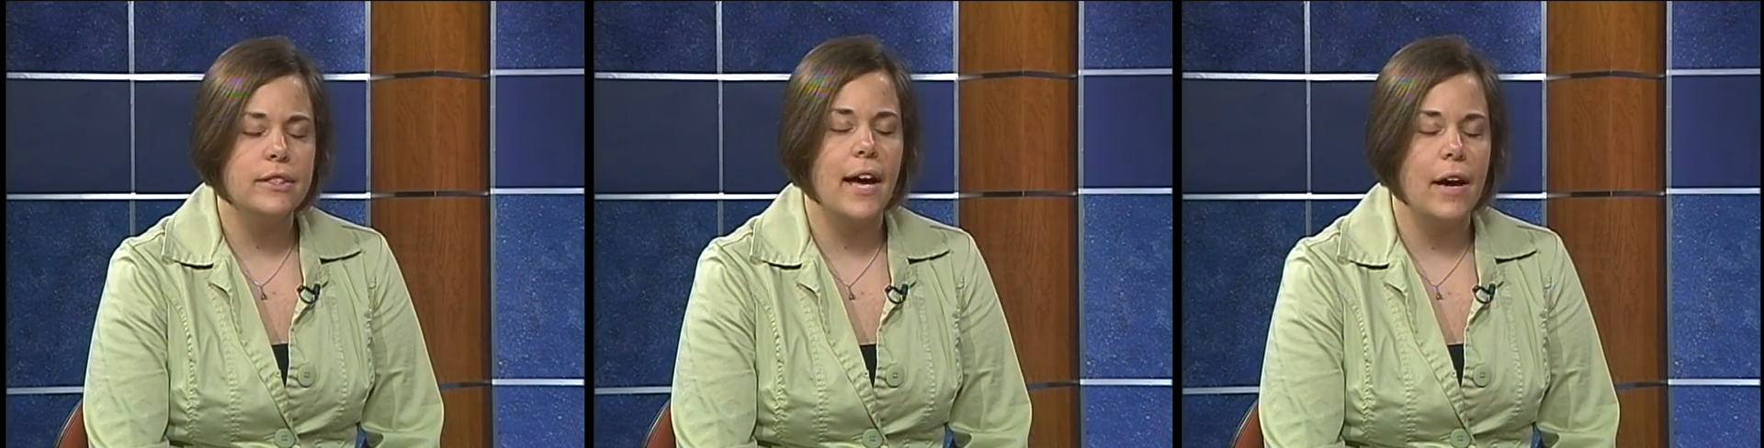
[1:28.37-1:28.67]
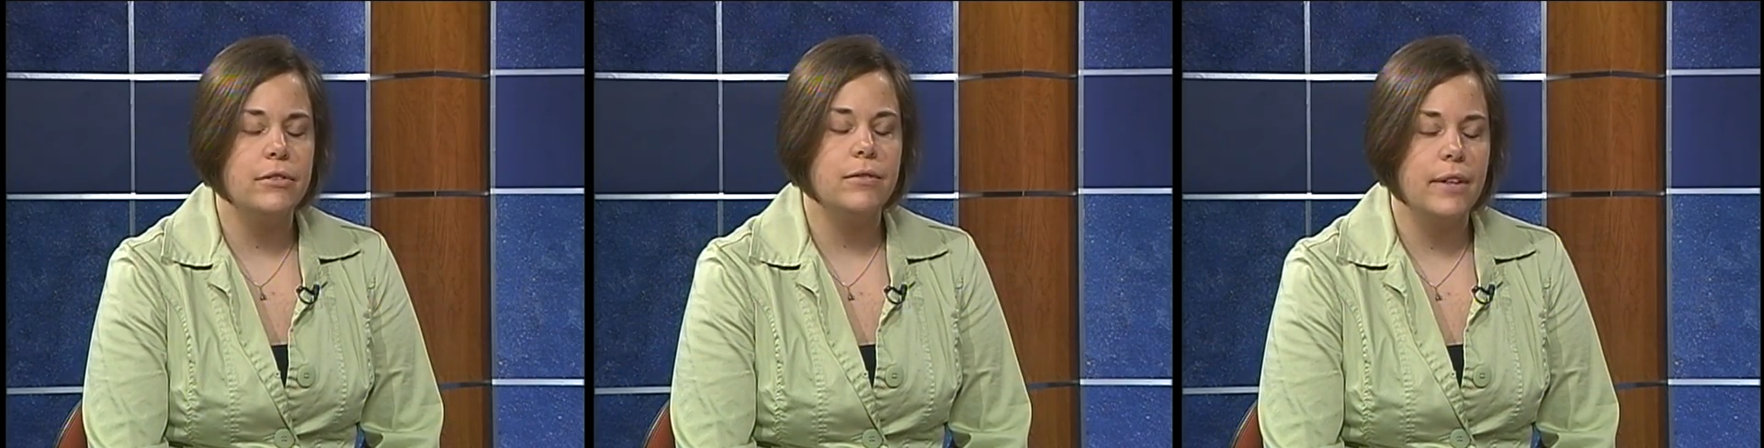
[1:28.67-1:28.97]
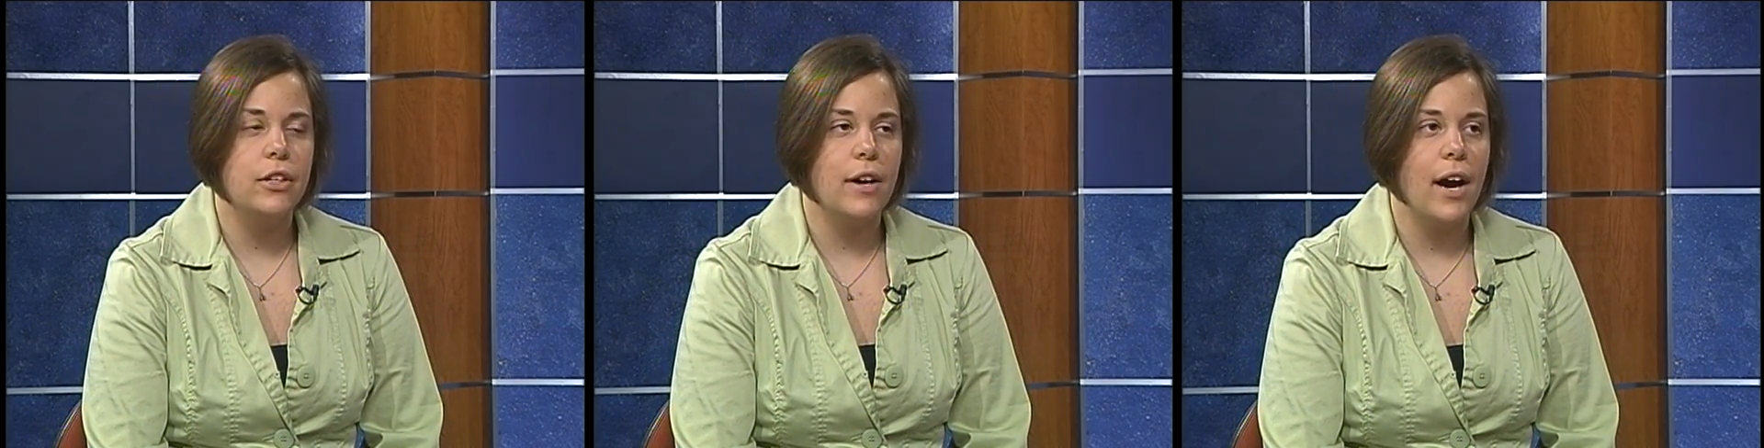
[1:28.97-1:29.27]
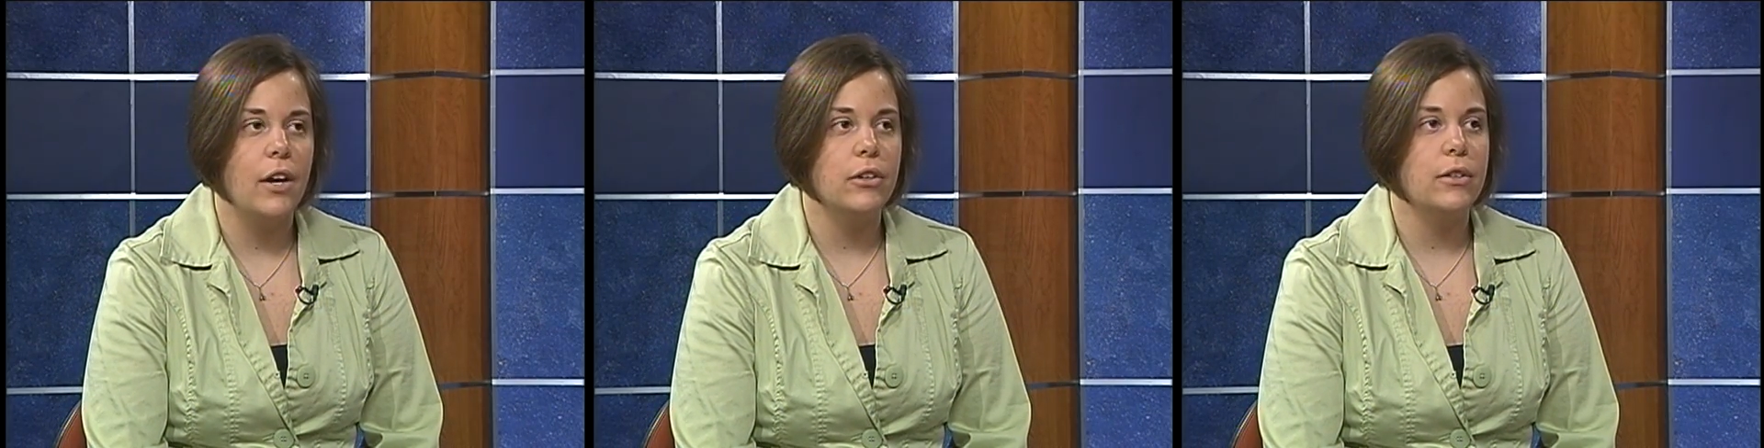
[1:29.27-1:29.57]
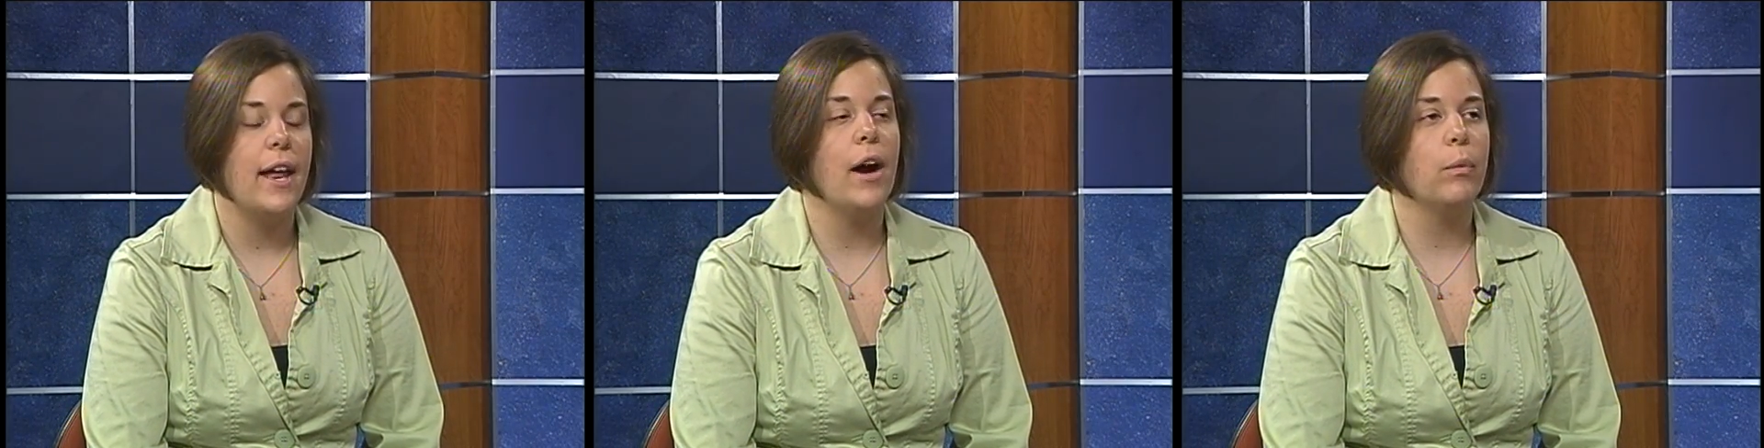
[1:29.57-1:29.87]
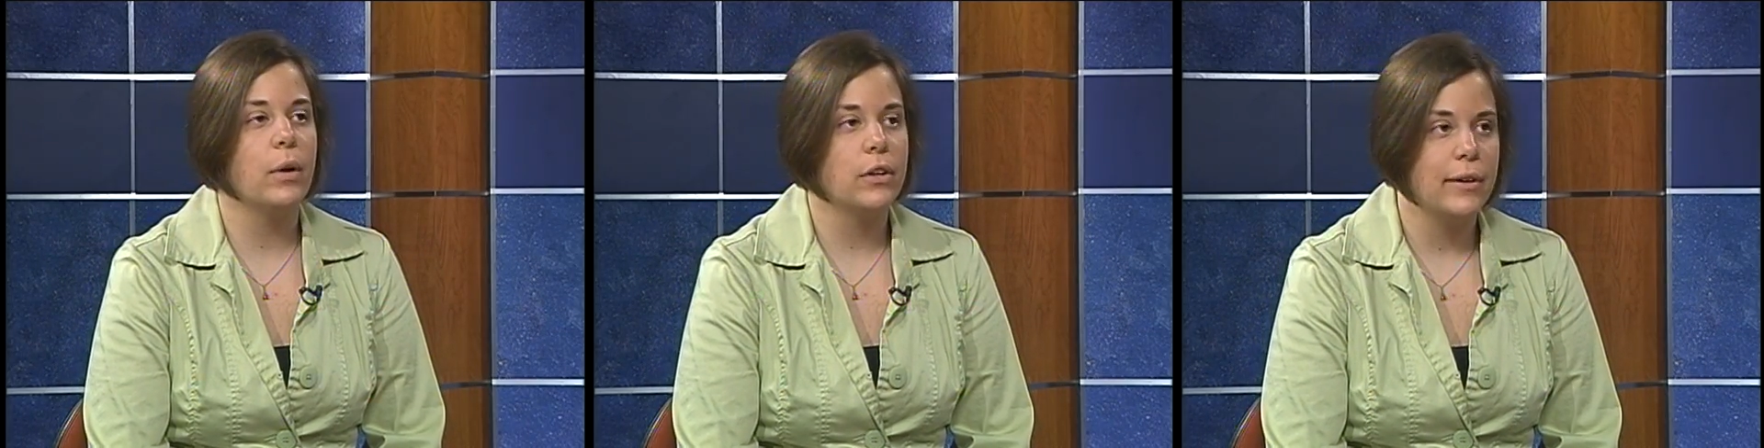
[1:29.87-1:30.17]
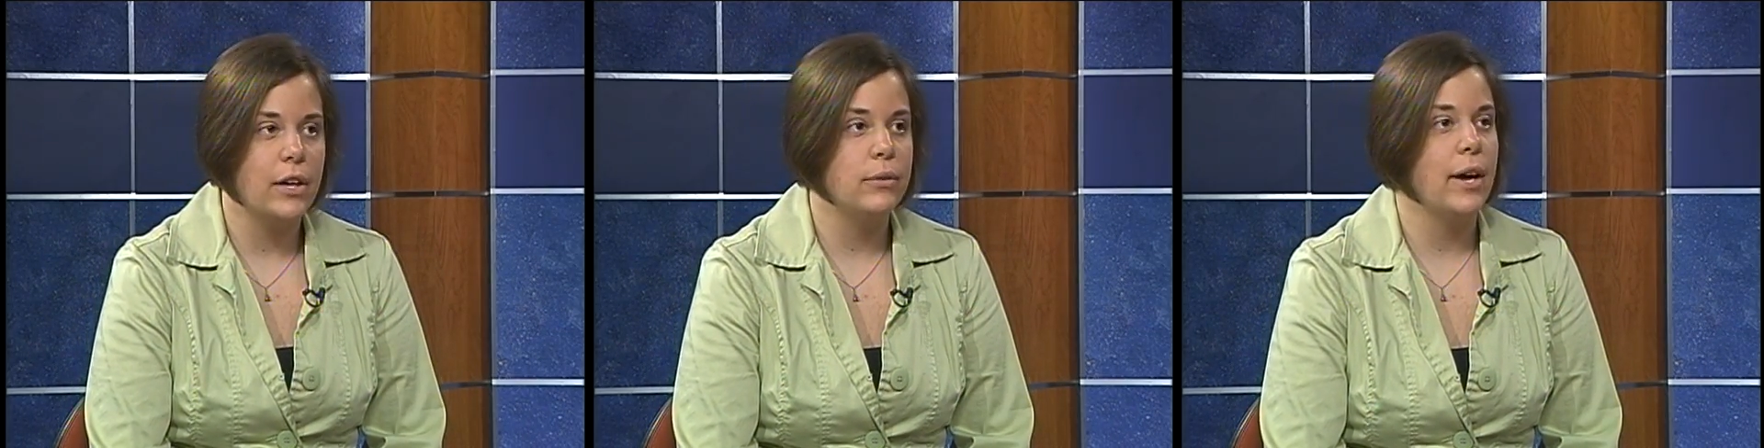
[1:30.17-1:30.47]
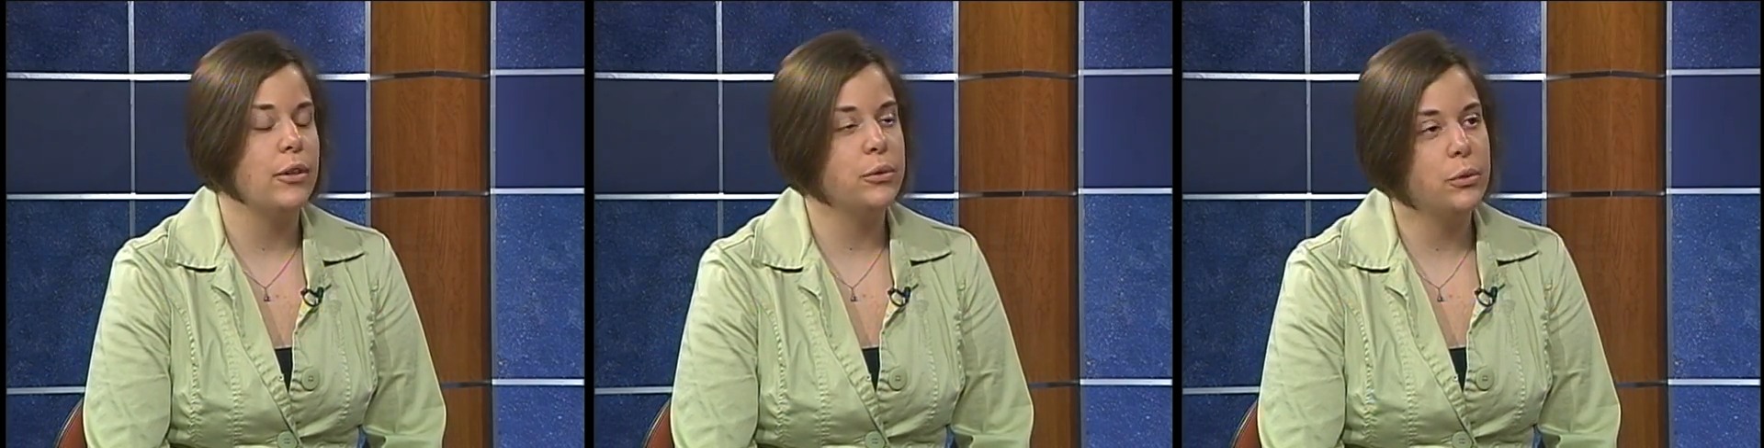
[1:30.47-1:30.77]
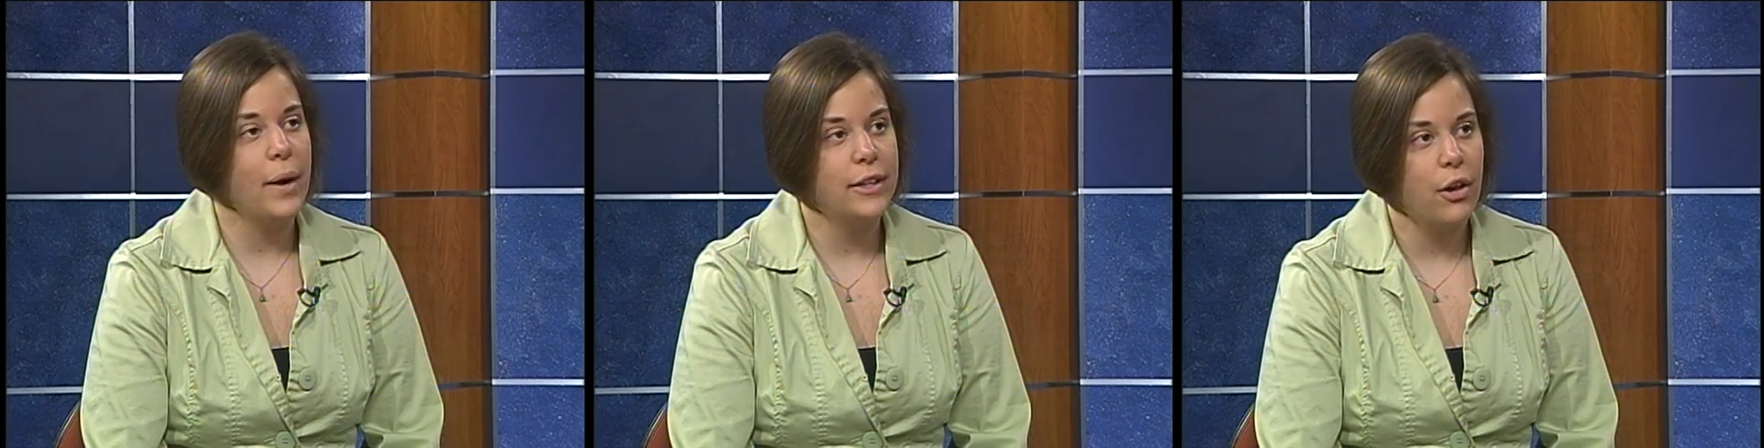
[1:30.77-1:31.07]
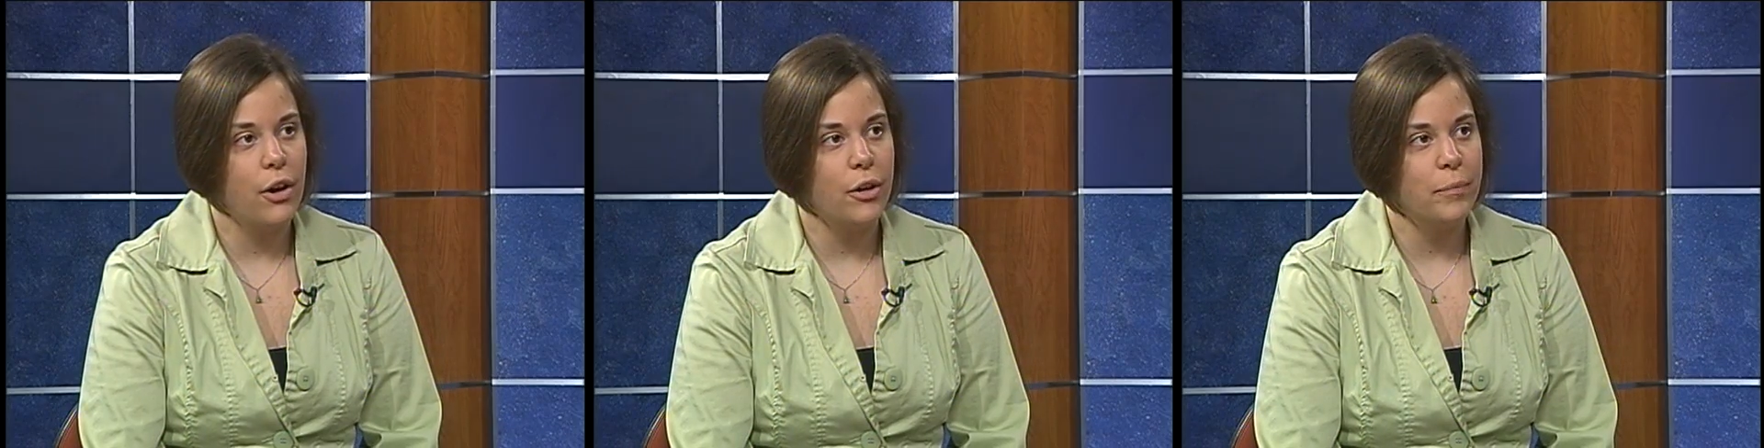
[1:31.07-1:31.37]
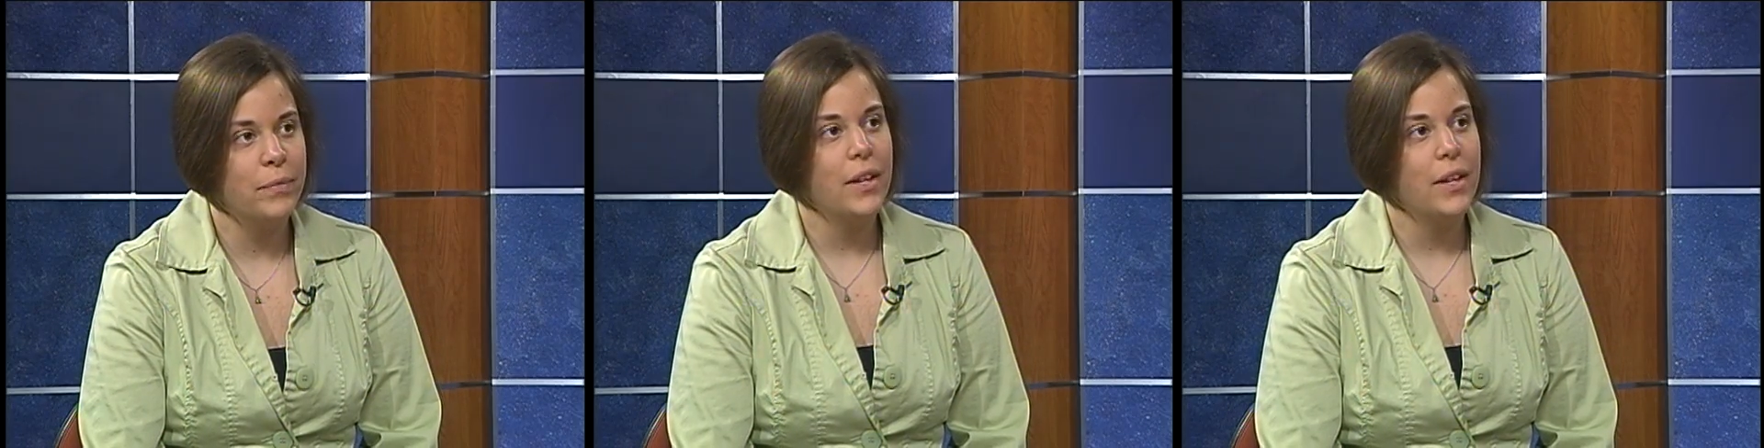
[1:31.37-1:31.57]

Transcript: to have to figure out about now where do I go now, who do I call?